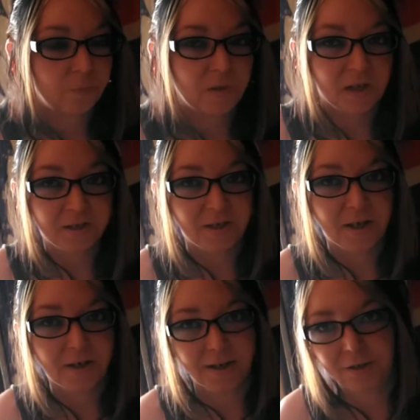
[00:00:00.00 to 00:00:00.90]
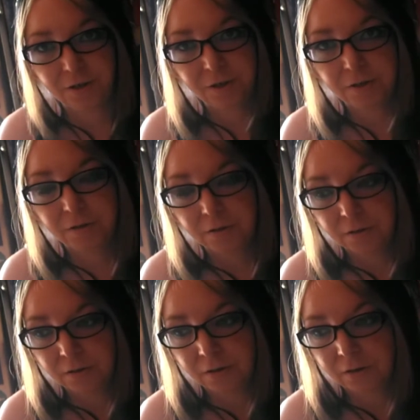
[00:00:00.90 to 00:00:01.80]
things of that nature.
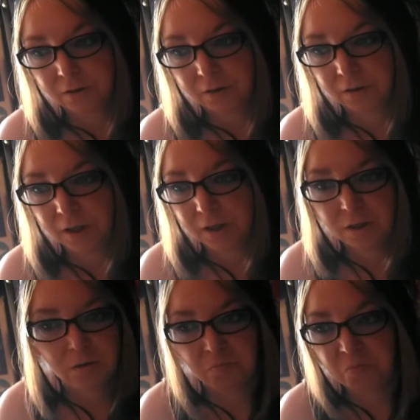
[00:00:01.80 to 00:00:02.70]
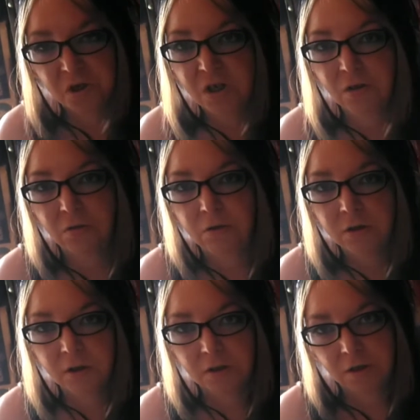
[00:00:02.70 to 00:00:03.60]
I didn't look
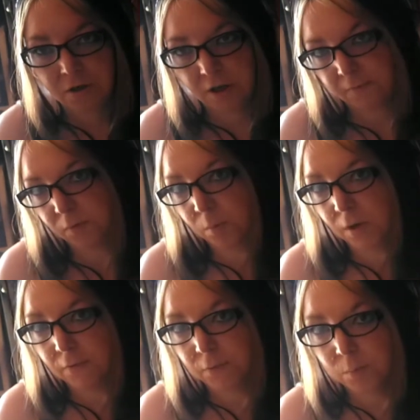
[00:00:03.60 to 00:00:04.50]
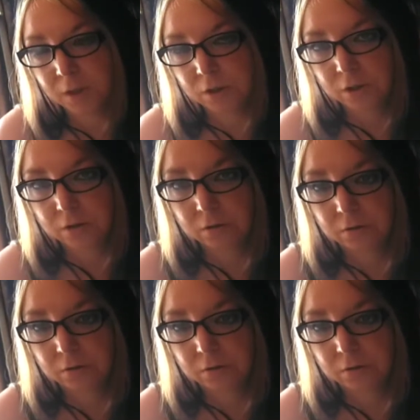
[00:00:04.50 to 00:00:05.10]
to the internet for my information.